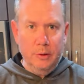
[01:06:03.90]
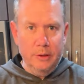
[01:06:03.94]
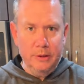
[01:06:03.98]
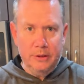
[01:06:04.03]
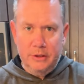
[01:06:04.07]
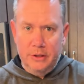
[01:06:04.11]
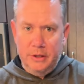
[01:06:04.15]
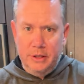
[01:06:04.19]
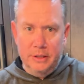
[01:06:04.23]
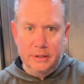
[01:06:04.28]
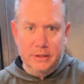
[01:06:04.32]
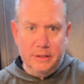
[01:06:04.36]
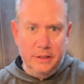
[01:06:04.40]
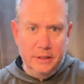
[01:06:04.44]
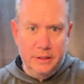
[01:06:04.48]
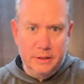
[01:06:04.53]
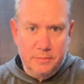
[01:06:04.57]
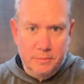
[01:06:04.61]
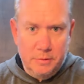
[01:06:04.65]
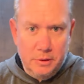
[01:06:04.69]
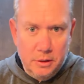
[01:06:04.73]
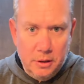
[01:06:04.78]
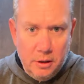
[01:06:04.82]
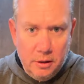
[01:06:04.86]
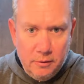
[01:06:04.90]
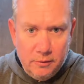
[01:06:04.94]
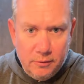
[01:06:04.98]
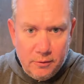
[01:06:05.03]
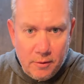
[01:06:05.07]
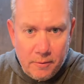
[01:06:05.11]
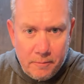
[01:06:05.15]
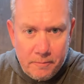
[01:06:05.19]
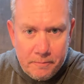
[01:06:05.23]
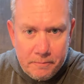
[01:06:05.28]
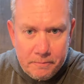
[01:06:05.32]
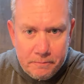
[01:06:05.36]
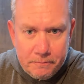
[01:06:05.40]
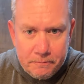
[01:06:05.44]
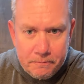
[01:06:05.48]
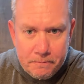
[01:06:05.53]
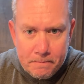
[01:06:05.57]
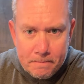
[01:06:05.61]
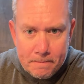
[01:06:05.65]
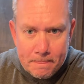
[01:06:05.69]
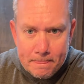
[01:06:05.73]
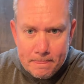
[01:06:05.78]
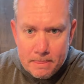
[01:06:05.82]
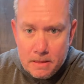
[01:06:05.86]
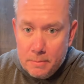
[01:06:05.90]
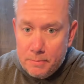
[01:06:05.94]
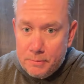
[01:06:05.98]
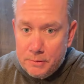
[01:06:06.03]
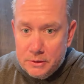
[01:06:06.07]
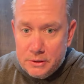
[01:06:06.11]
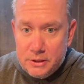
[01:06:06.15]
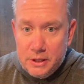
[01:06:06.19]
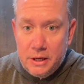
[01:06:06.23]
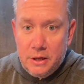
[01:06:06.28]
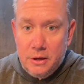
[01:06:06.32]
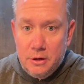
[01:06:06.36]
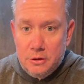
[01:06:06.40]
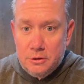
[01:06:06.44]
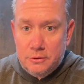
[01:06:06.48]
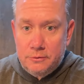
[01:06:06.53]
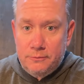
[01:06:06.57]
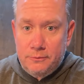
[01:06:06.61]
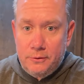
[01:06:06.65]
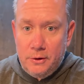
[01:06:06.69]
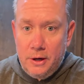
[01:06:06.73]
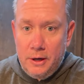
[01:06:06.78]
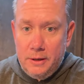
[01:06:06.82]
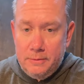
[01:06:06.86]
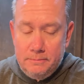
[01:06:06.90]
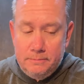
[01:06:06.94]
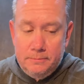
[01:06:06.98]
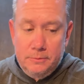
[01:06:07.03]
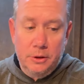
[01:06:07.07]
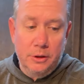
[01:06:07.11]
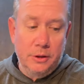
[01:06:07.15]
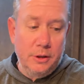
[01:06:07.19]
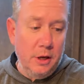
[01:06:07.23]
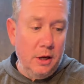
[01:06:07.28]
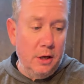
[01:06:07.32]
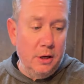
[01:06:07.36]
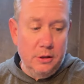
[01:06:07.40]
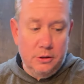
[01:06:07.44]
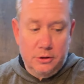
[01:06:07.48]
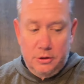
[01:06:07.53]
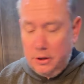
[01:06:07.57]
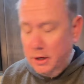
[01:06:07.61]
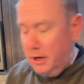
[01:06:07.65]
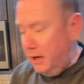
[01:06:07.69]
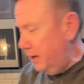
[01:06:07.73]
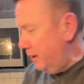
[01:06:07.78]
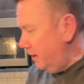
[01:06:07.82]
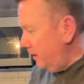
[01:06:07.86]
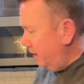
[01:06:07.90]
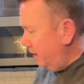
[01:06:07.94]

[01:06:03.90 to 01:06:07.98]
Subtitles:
Wait till you guys see this meatloaf. The potatoes, Fred, you gotta try it